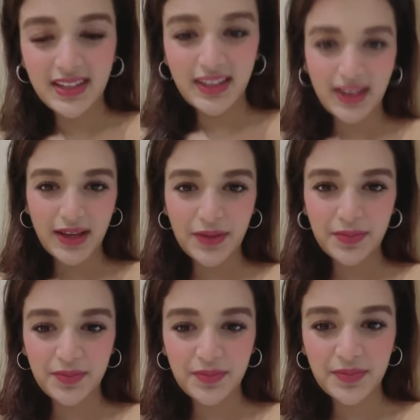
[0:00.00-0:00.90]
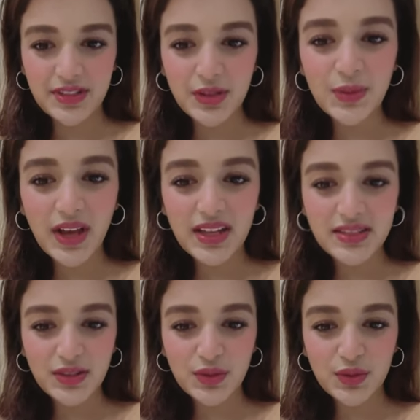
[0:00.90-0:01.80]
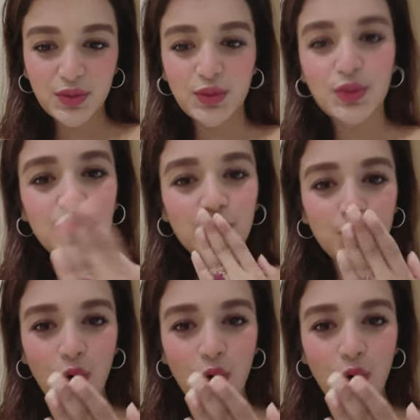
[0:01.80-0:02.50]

Take care. See you guys. See you soon.